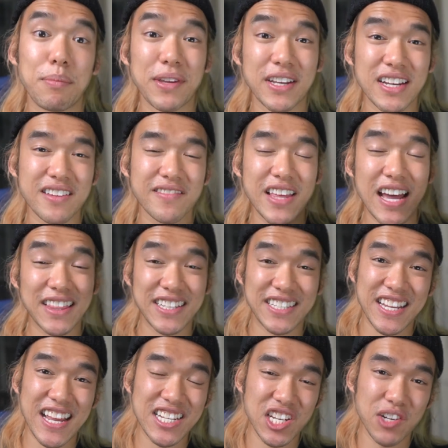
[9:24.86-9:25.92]
because of that, the
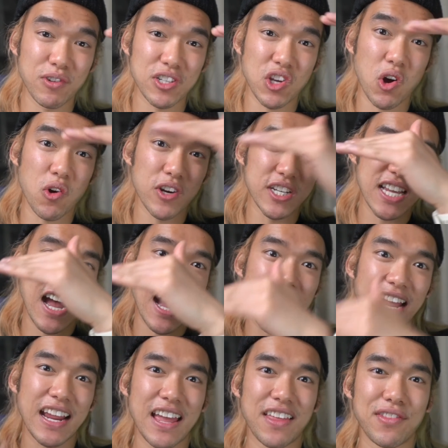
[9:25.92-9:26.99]
tension was always
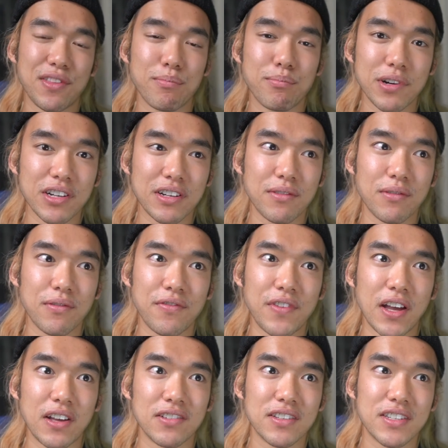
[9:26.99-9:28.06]
high and the book
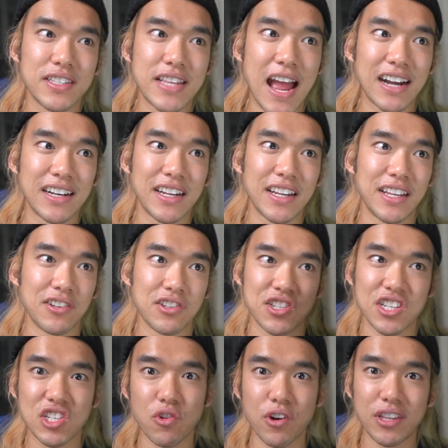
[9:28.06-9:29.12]
felt stagnant. It was
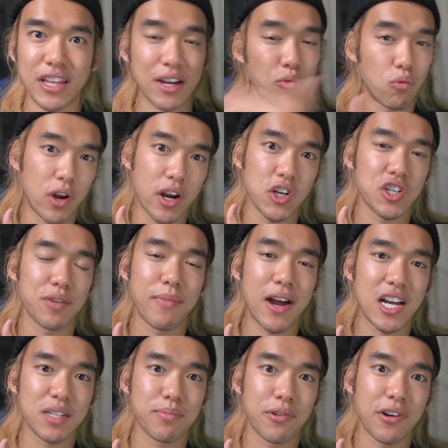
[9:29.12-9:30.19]
just going like 100
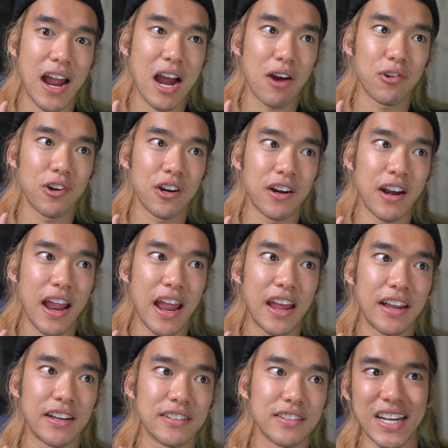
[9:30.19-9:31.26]
miles per hour
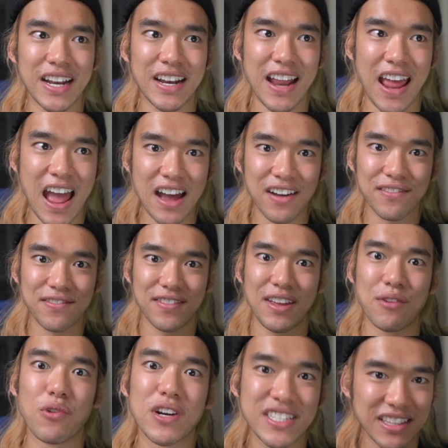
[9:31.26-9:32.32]
and
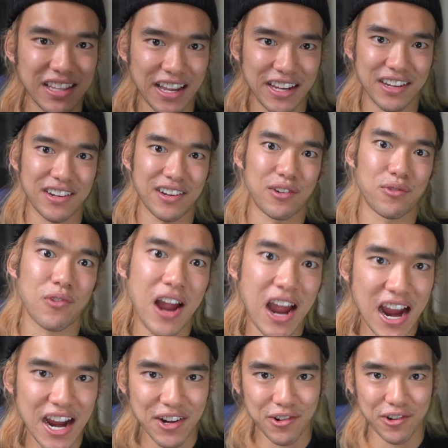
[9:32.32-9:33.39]
it wasn't like a
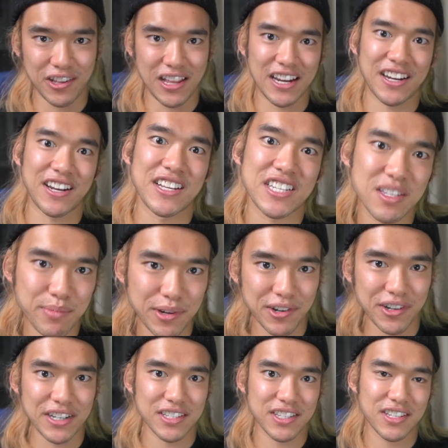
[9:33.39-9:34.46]
ride or like an
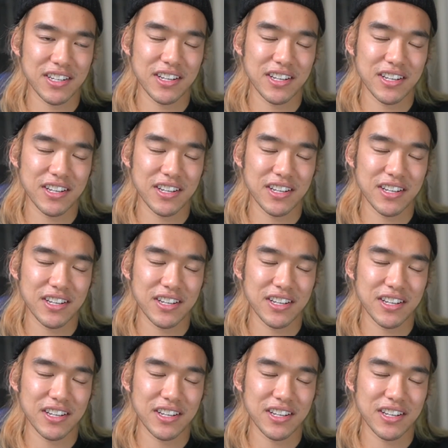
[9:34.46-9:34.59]
experience.